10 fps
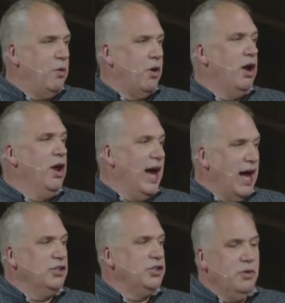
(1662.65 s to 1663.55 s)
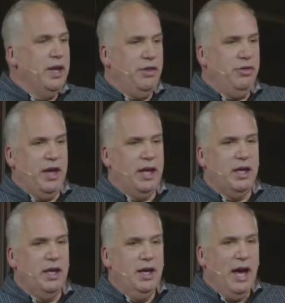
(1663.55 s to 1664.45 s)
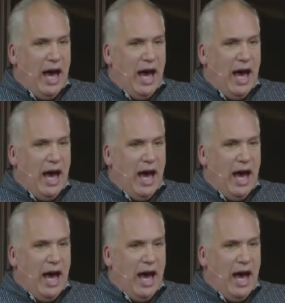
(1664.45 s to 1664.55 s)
anywhere. I'll do anything.